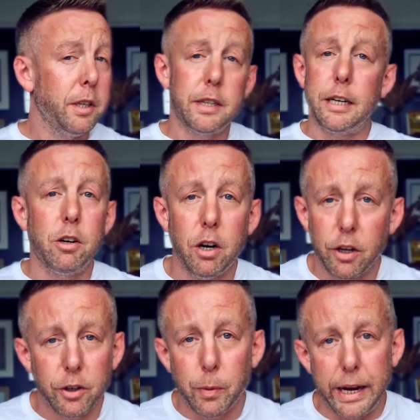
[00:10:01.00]
there are
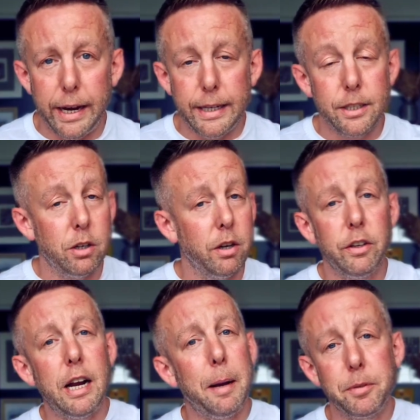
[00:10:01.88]
other ways, there are
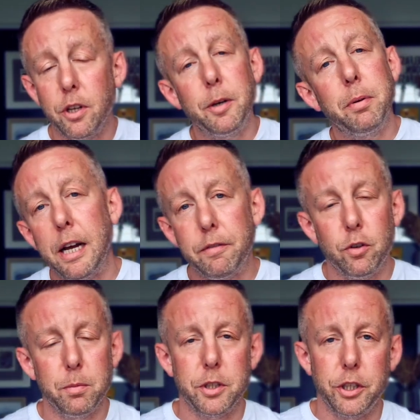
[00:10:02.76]
other apps, other
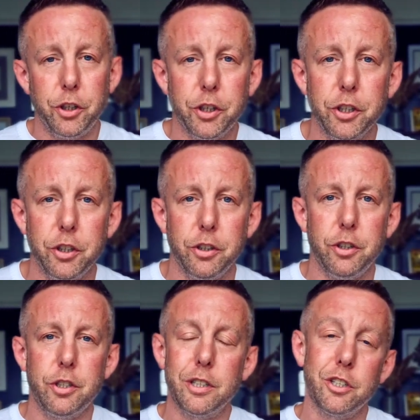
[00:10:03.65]
platforms that you can
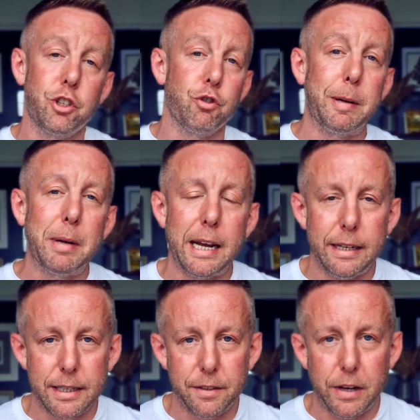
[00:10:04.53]
use to streamline
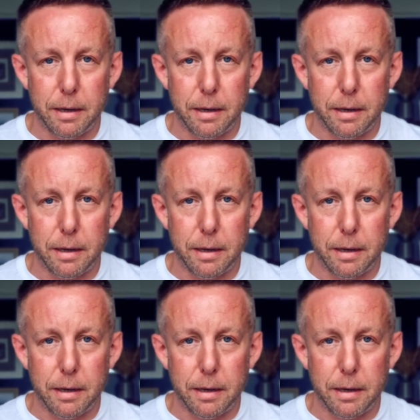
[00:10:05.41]
this vetting